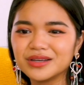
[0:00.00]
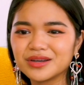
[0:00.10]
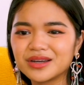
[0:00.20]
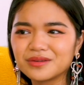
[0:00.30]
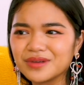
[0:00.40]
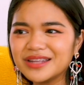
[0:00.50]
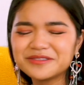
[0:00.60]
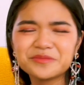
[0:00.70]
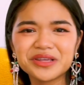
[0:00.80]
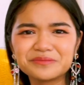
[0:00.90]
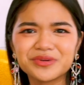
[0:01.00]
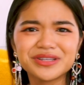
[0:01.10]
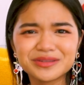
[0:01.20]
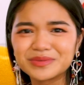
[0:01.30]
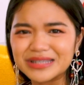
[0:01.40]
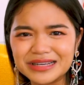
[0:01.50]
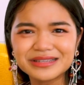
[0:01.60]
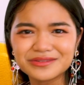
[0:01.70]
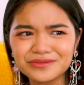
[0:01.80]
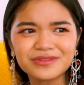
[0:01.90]
and you're gonna write something pretty
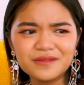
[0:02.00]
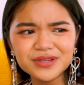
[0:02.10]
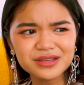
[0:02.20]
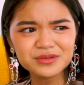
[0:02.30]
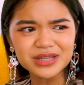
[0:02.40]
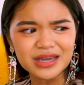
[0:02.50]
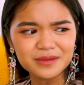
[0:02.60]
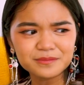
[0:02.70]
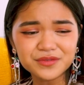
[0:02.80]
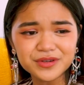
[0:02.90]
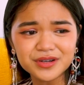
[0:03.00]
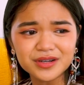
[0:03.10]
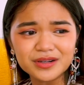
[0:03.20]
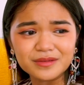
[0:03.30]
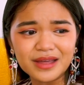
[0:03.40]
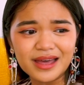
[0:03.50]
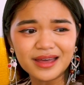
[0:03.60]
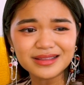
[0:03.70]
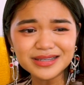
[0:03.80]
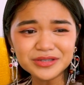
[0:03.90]
substantive every single day for
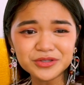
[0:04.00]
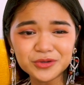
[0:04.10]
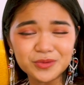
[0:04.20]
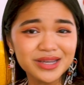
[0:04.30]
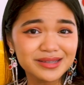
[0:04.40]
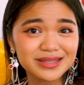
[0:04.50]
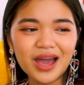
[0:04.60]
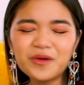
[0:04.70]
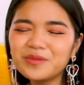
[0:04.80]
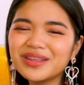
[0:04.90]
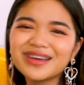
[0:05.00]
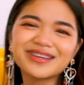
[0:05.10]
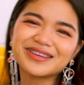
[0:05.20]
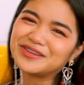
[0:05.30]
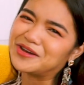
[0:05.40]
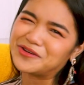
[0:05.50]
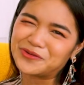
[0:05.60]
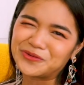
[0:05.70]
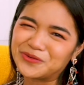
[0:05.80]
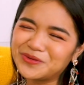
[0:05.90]
at least 2 weeks, I would be like,
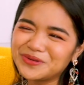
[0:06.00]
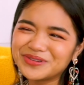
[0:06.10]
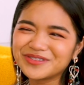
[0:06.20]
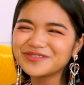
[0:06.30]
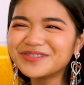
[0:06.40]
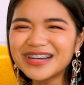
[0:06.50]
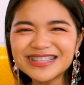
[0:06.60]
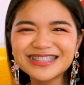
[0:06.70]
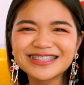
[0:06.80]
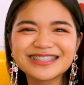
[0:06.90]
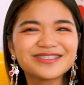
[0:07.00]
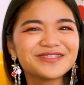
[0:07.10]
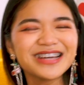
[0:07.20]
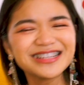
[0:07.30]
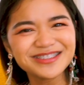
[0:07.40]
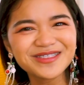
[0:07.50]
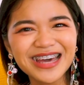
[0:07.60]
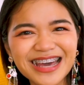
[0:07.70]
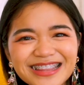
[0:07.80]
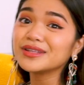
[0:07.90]
no, what? Would I do
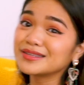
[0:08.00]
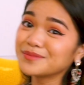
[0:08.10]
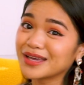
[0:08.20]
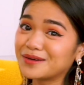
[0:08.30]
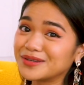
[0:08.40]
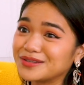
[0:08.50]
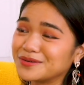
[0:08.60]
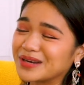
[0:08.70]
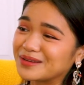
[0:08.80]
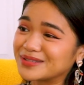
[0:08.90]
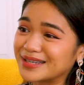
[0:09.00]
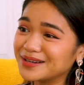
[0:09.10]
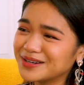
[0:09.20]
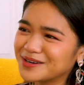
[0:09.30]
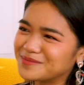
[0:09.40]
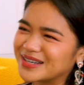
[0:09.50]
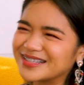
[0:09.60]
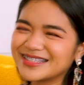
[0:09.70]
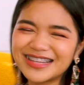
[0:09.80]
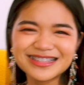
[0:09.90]
that? That's something I would do when I was younger, but
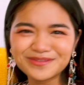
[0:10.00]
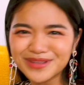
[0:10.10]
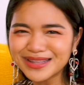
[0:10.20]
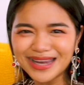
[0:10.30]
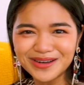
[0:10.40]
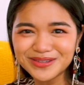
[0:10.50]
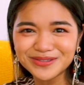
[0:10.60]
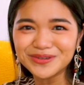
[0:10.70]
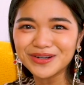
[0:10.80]
is that something that I would do